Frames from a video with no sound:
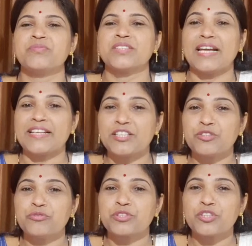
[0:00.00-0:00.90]
Thank you
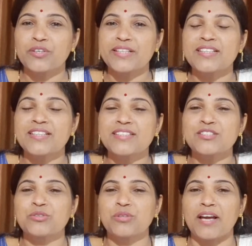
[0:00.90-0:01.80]
for joining.
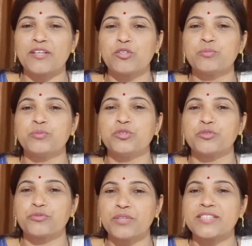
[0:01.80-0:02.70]
So I hope your
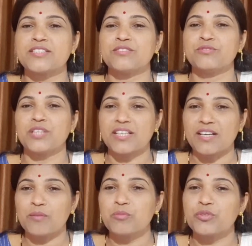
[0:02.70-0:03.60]
friends will
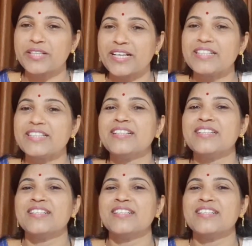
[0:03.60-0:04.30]
come quickly,